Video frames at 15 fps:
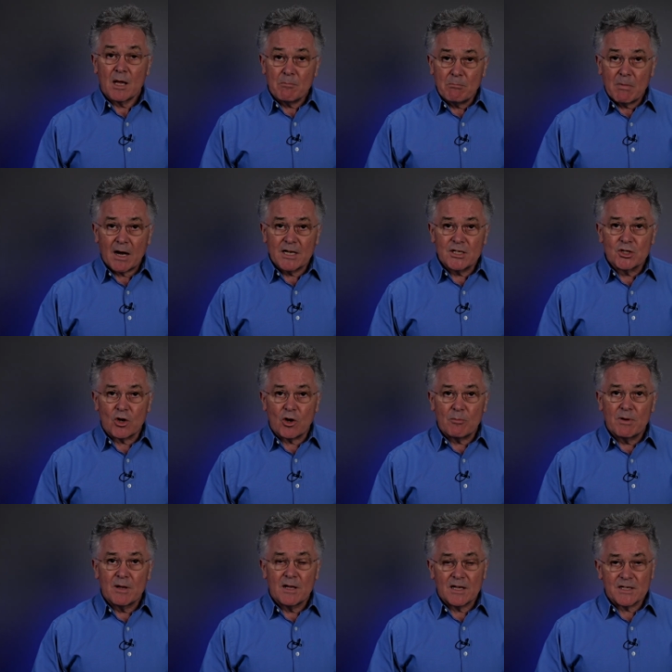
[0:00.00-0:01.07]
My
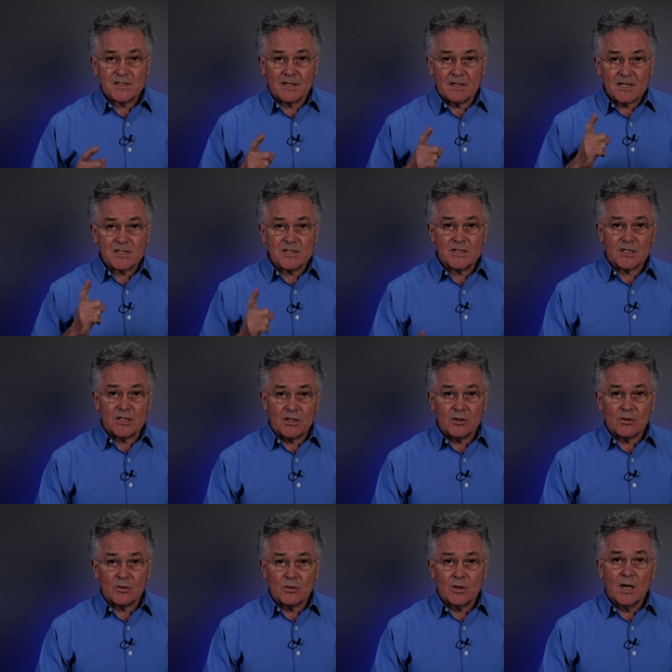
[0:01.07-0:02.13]
job is to listen to
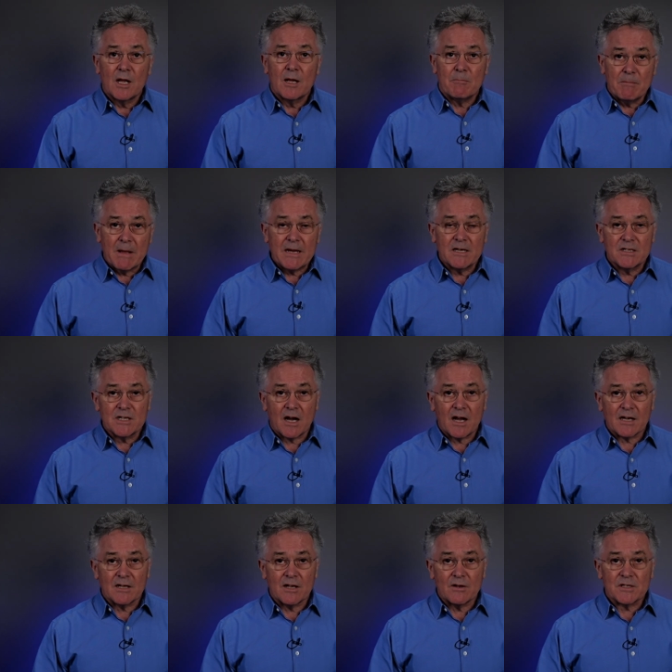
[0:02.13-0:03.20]
you, make a
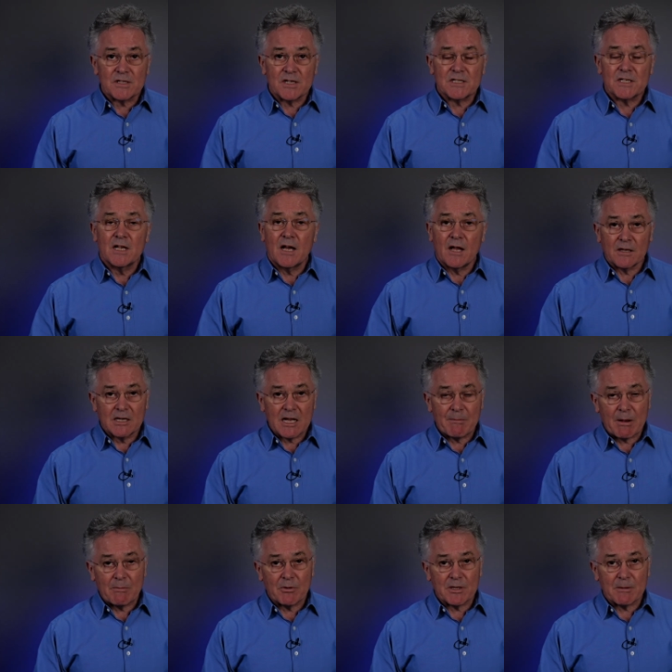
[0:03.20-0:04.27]
diagnosis, and
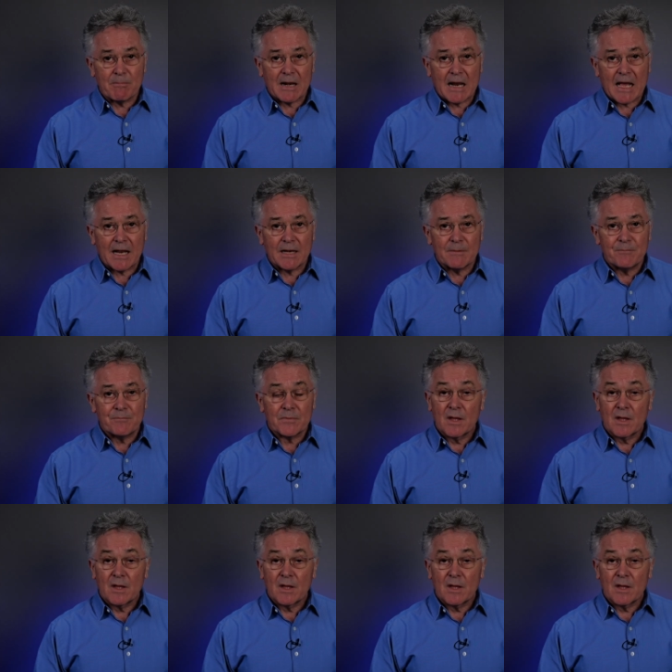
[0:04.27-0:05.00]
come up with a plan.